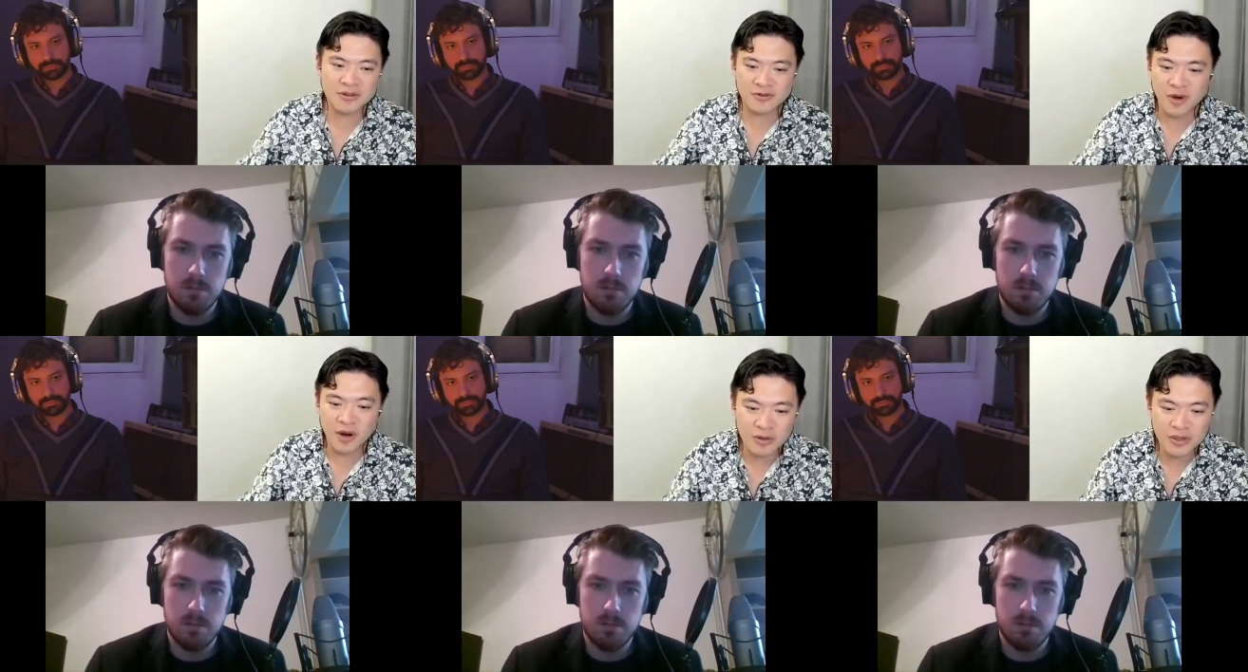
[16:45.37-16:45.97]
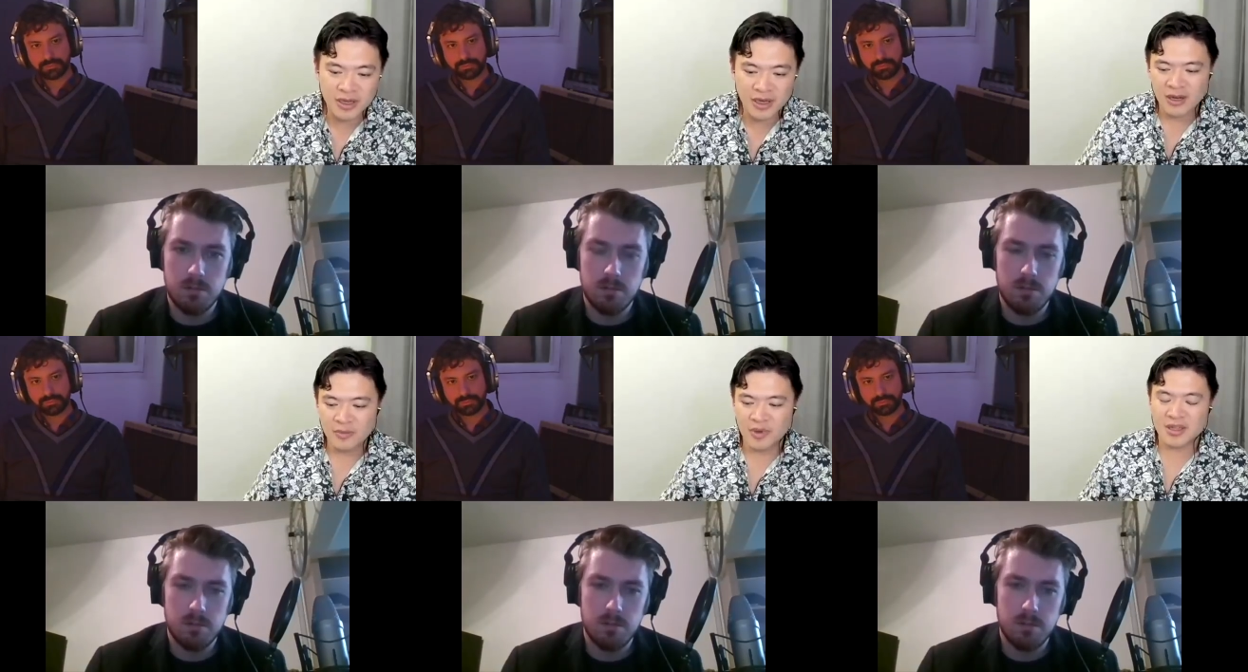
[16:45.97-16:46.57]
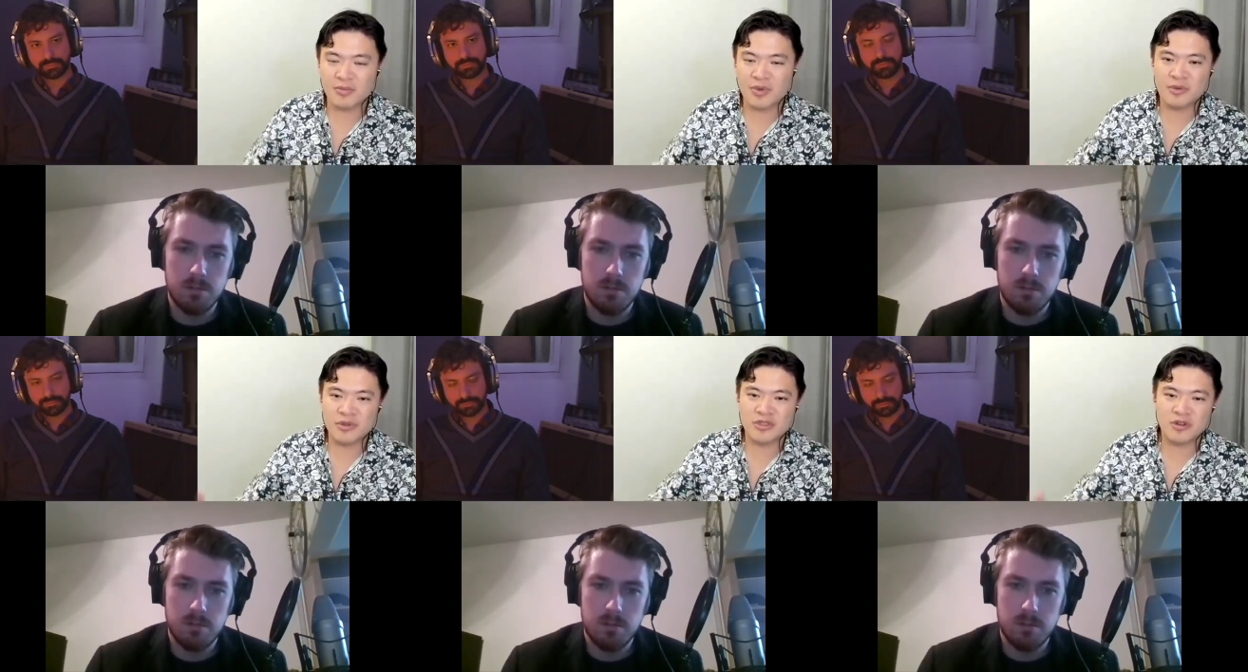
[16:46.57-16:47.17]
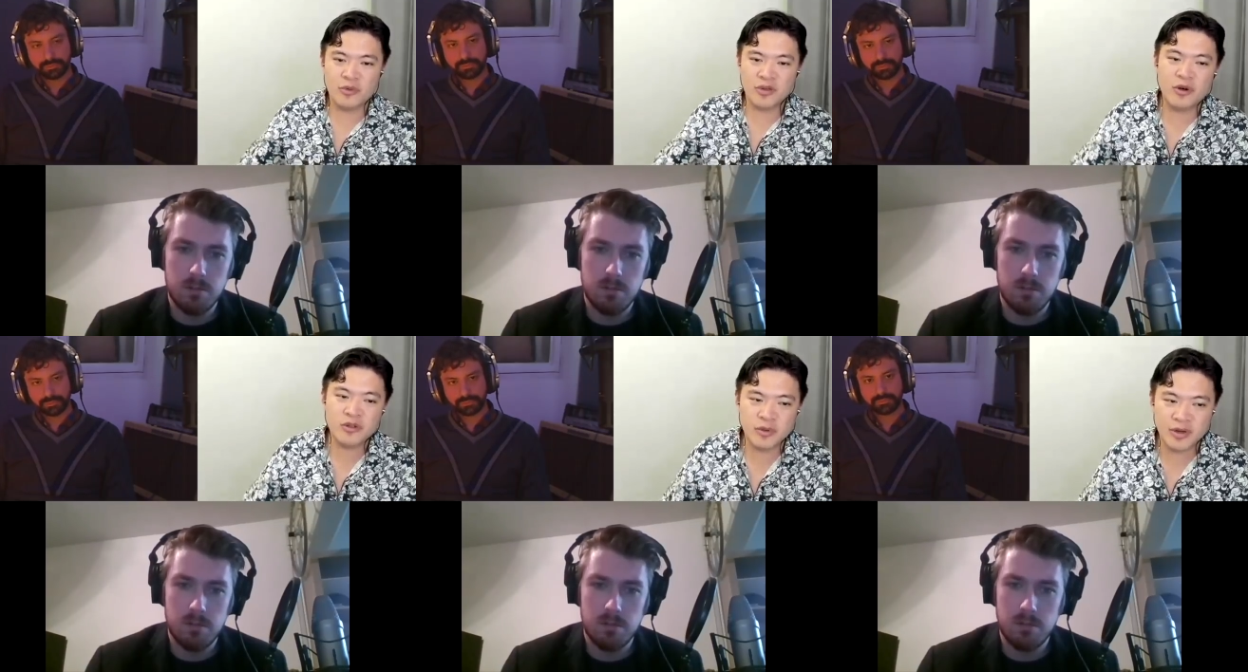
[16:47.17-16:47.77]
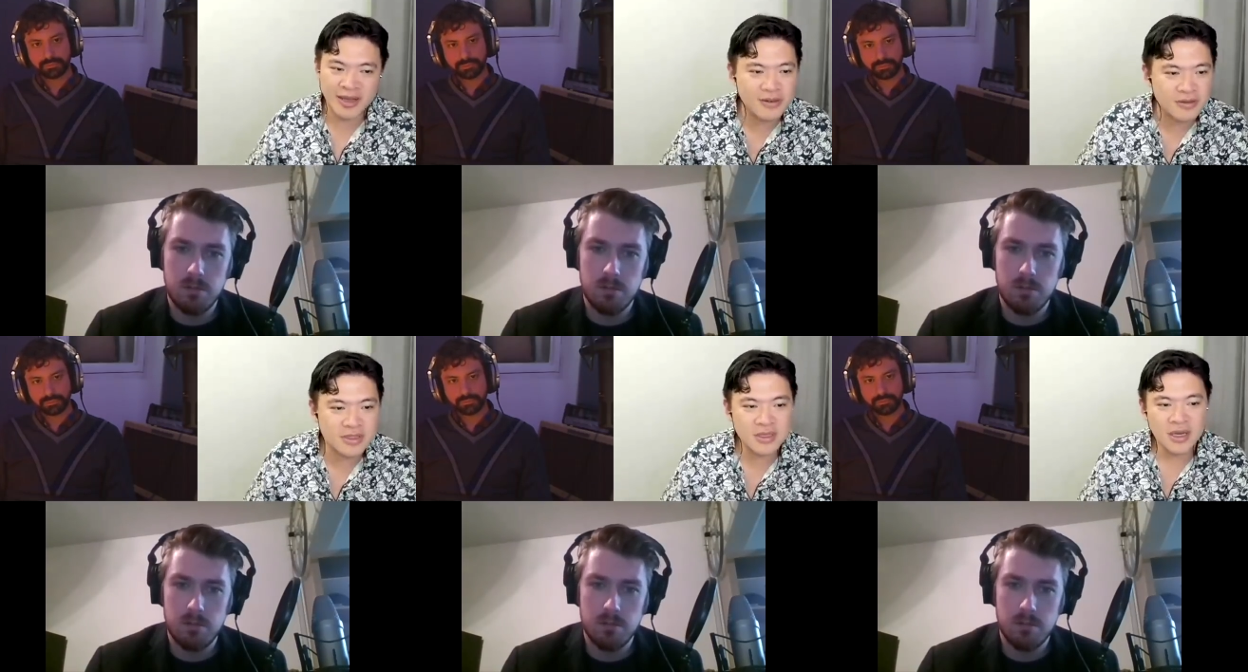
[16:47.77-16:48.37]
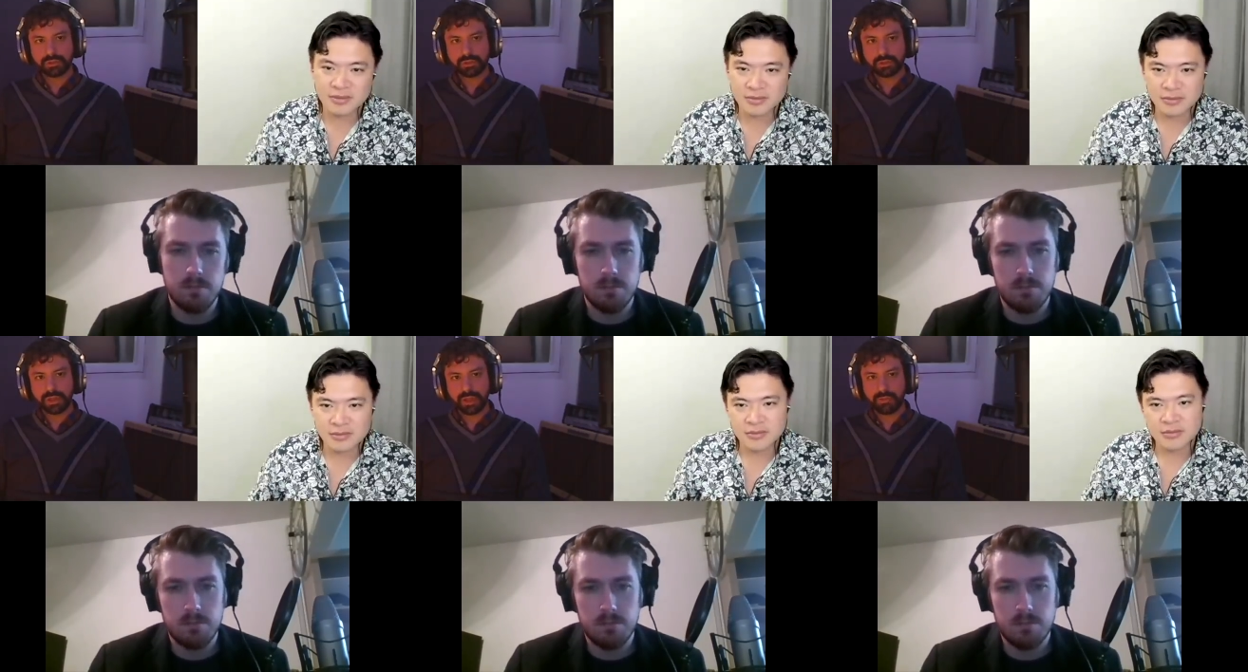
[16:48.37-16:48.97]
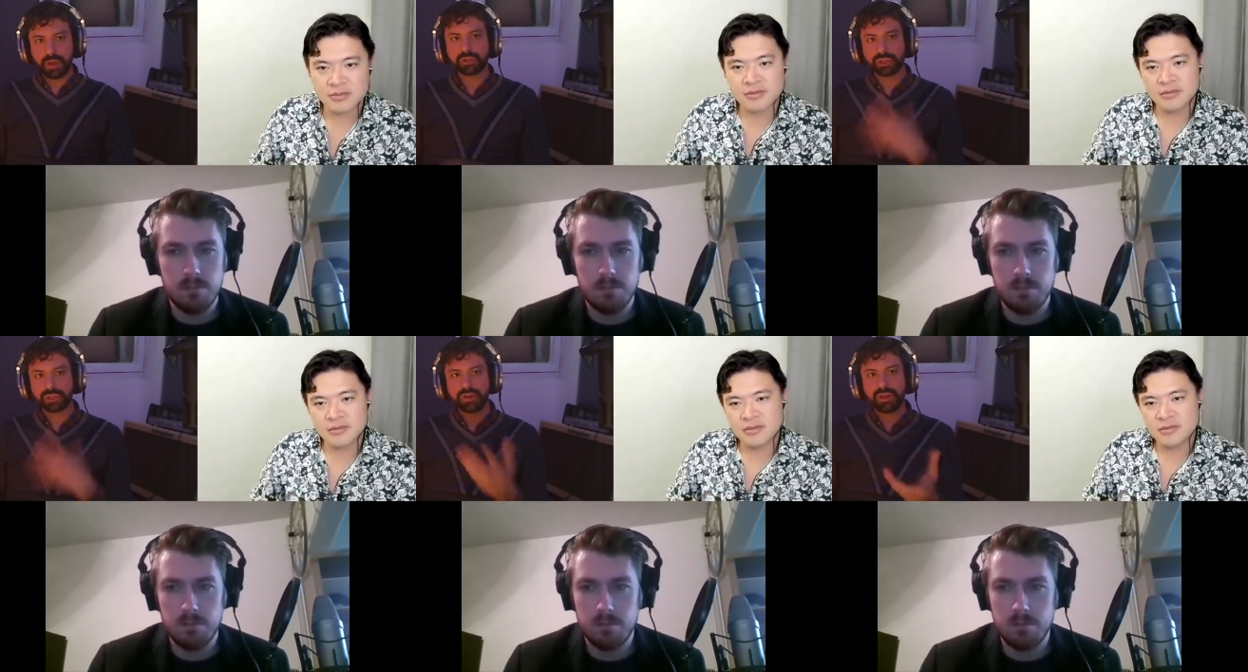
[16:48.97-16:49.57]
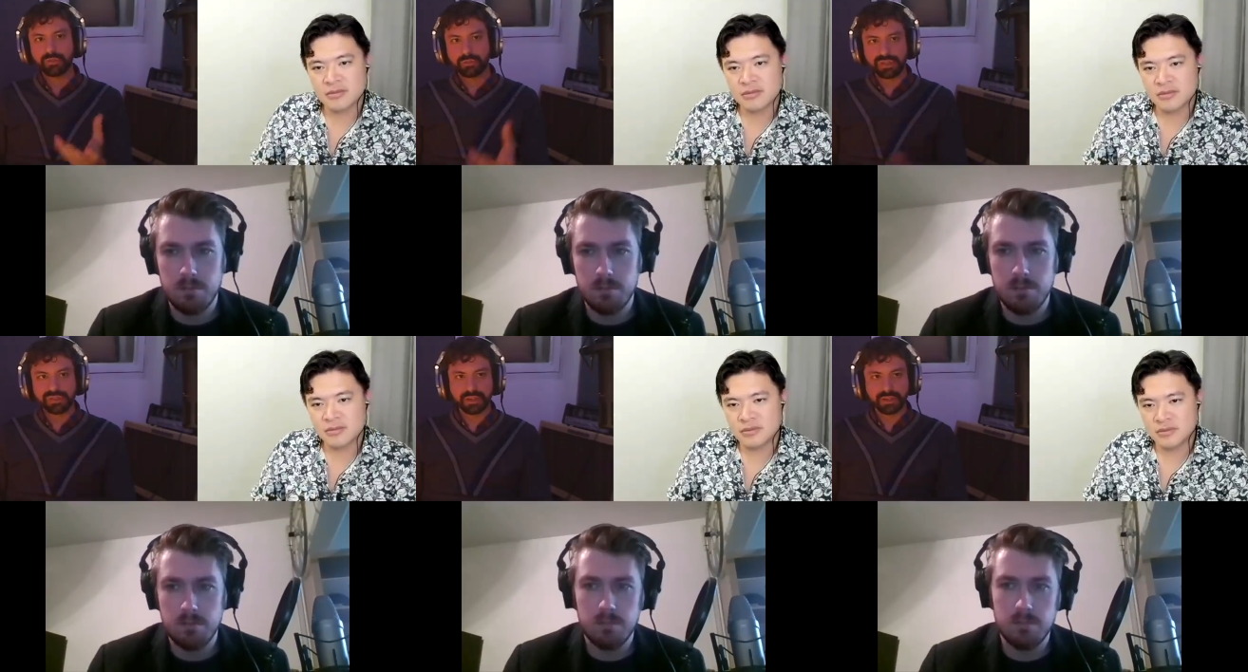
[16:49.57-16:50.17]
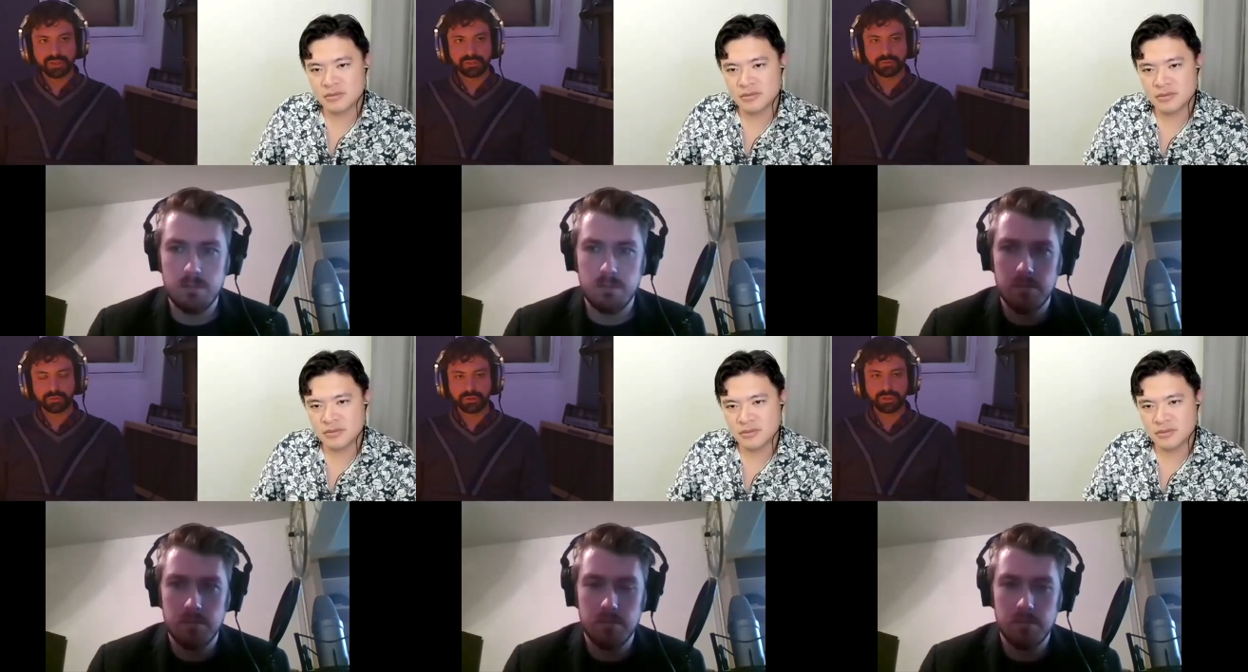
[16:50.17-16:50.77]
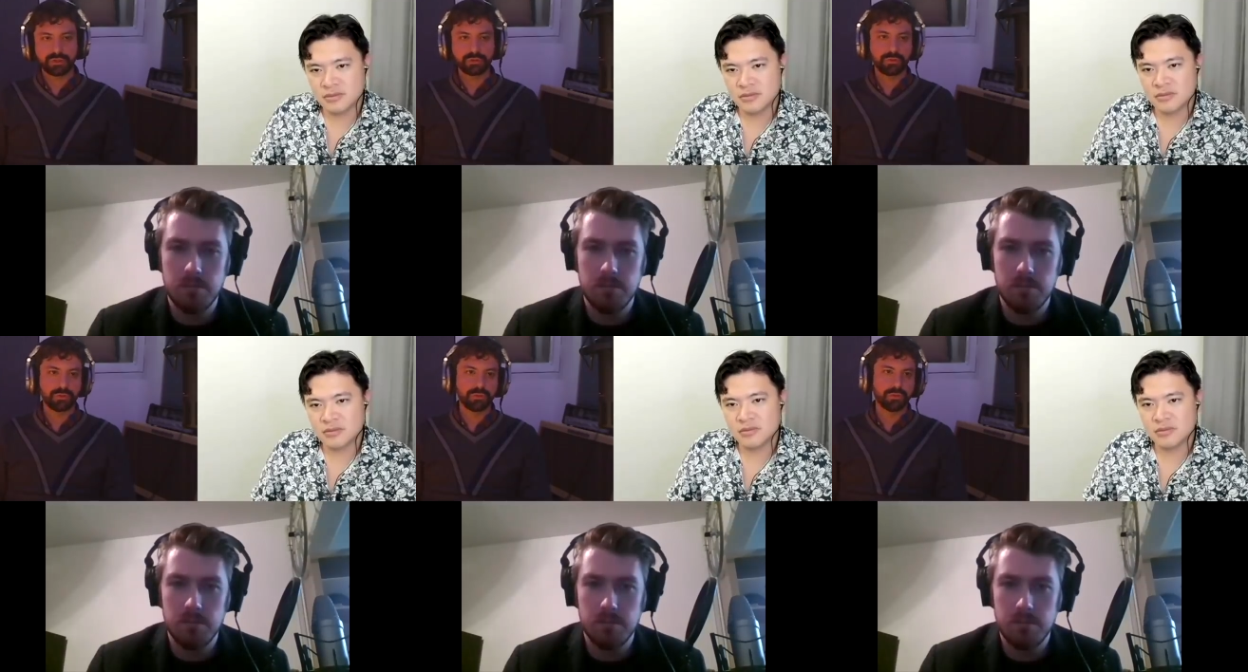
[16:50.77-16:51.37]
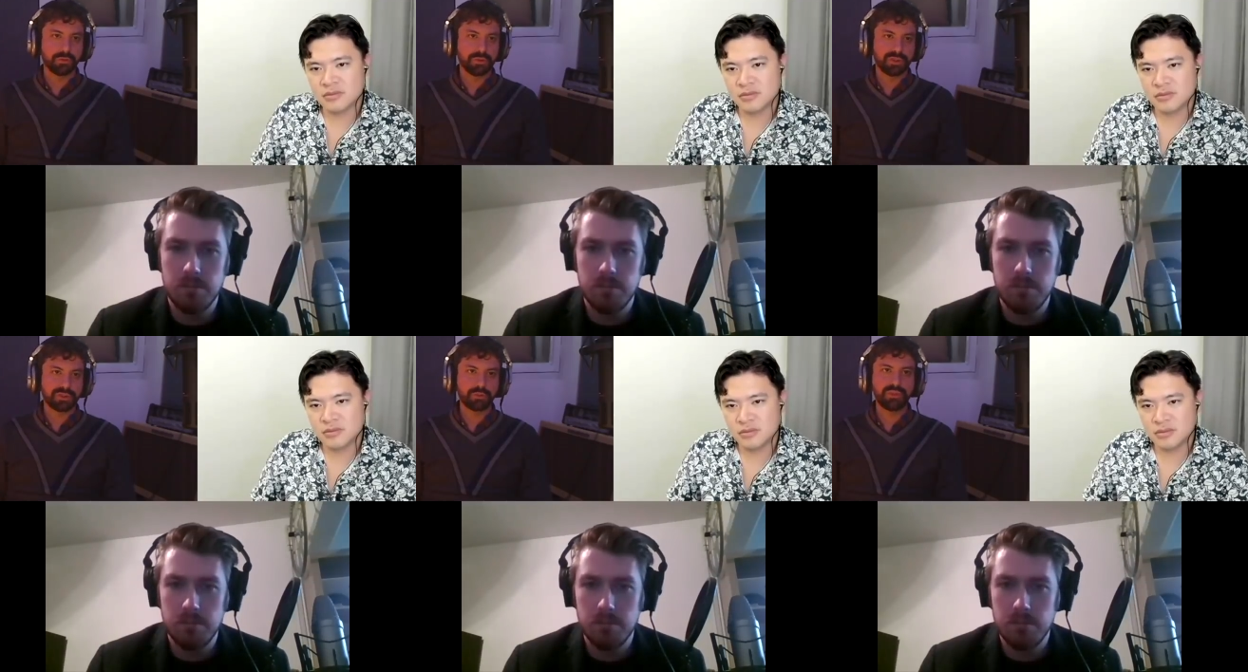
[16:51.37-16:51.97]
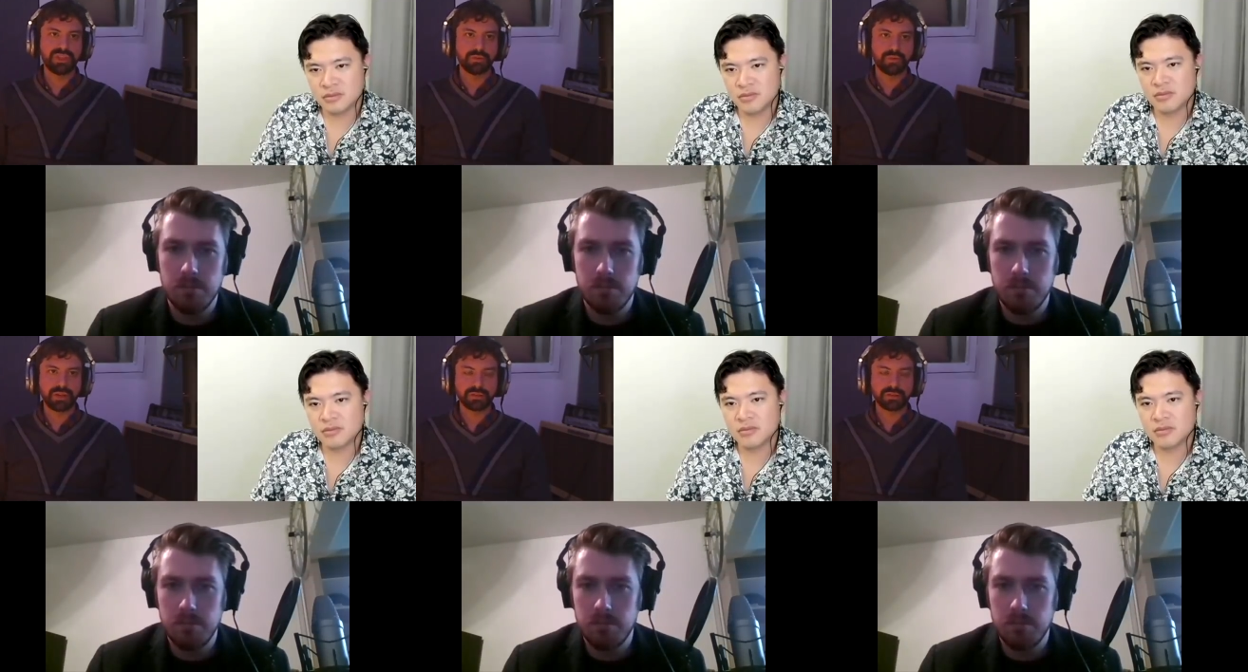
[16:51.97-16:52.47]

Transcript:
Speaker 1: to vote, but then people just open multiple accounts.
Speaker 2: Block generator basically needs to needs to needs to bid, right?